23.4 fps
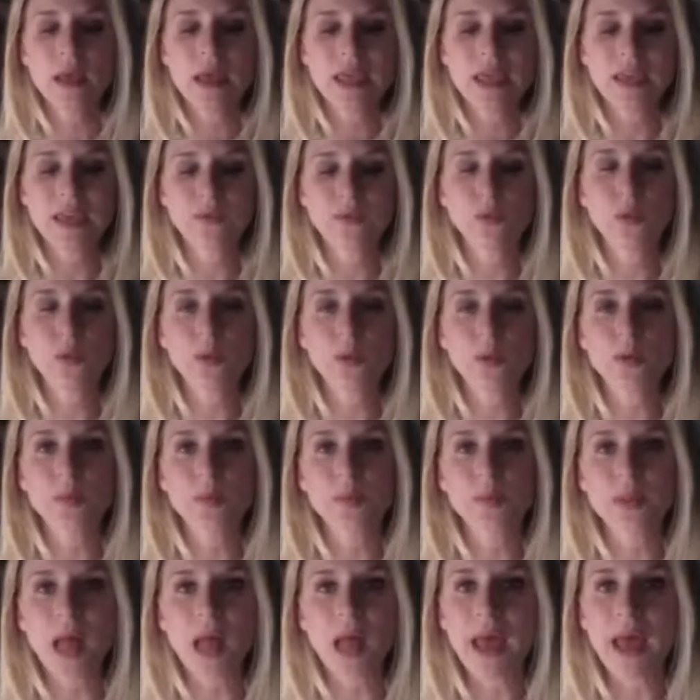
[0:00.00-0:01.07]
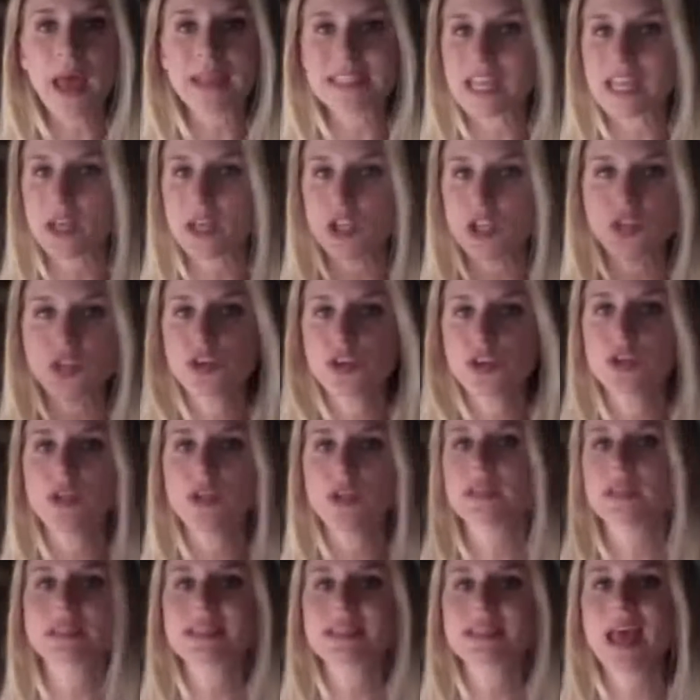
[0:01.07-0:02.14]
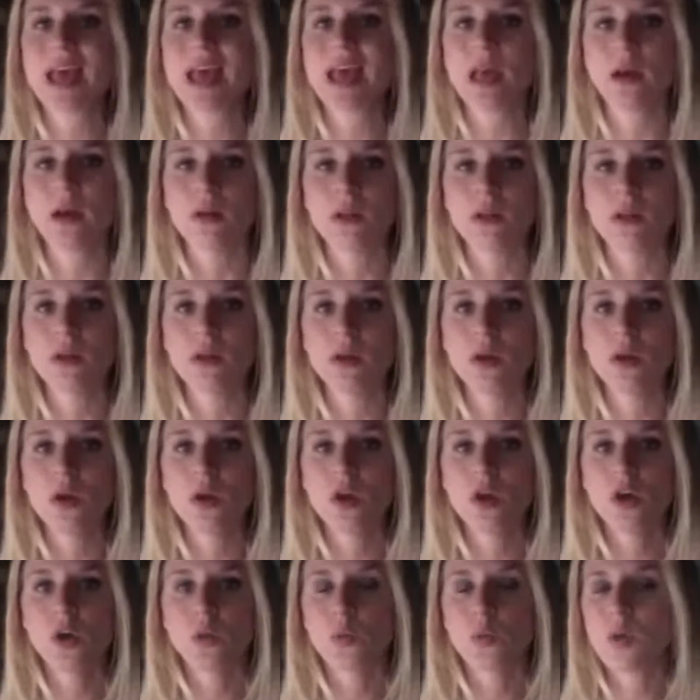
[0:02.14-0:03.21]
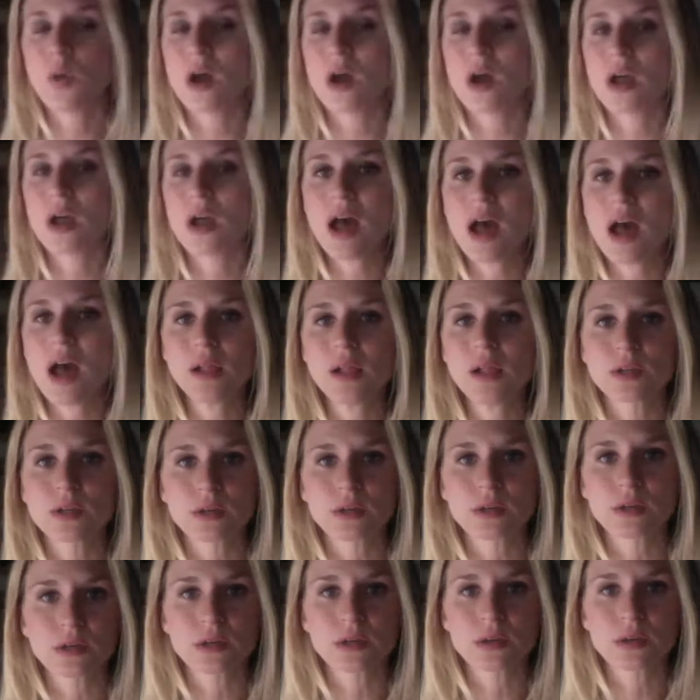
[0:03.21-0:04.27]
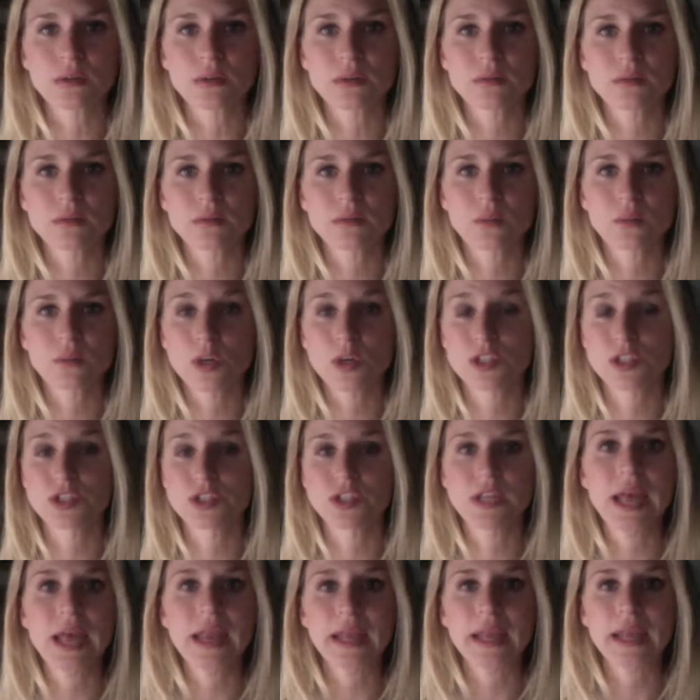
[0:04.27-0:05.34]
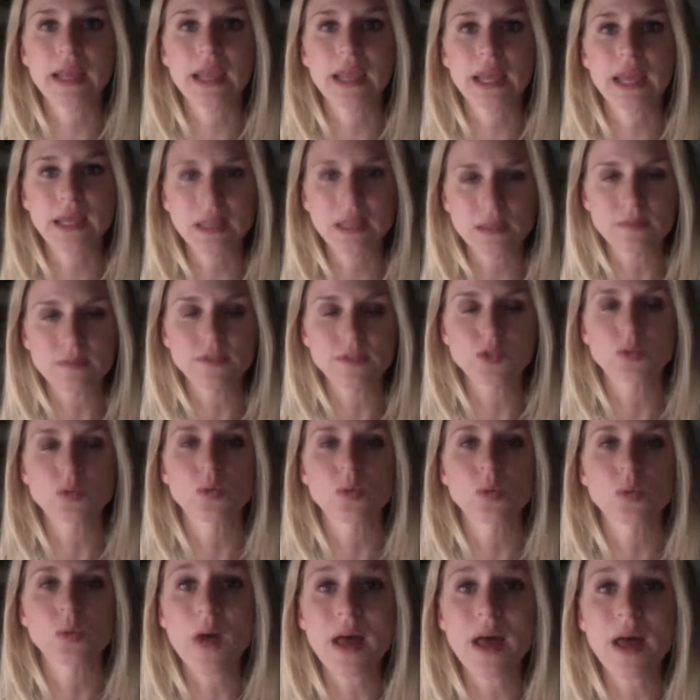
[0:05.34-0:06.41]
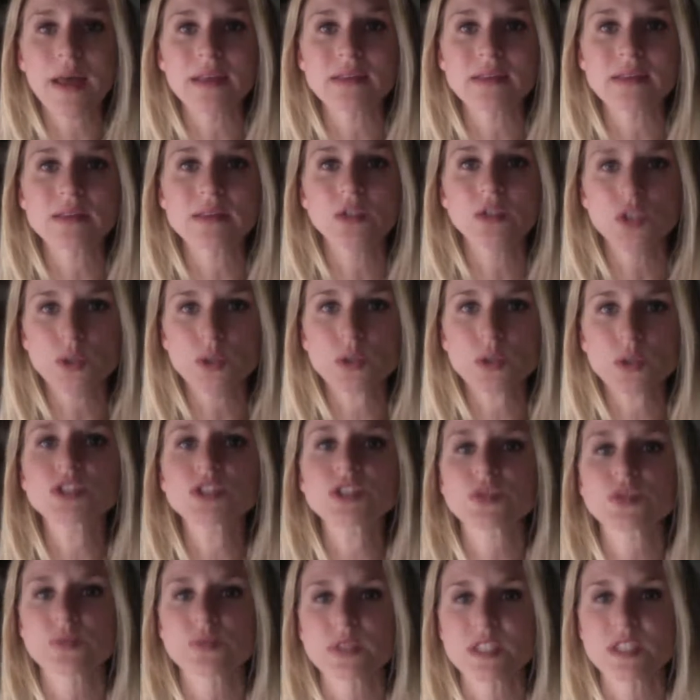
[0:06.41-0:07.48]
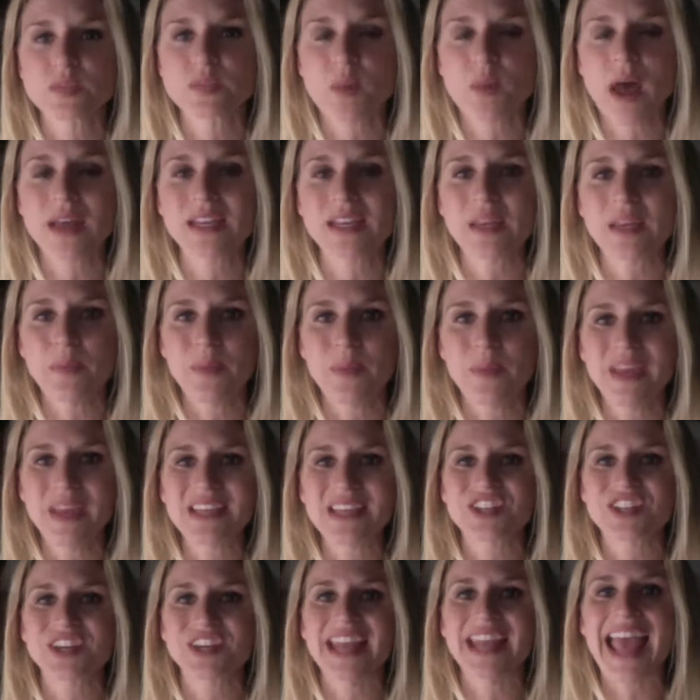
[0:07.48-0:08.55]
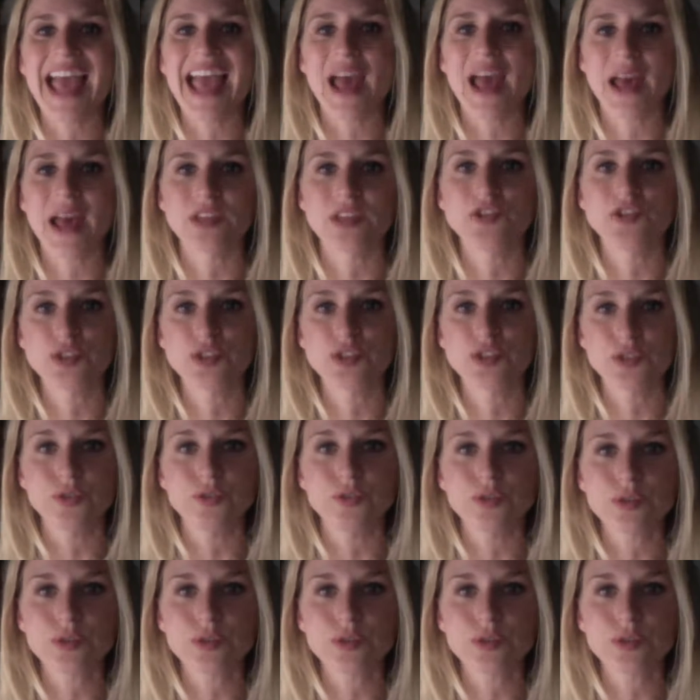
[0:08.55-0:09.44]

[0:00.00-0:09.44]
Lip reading: If we were blind and you couldn't tell what color or genetic an individual was, you're just responding based on attitude.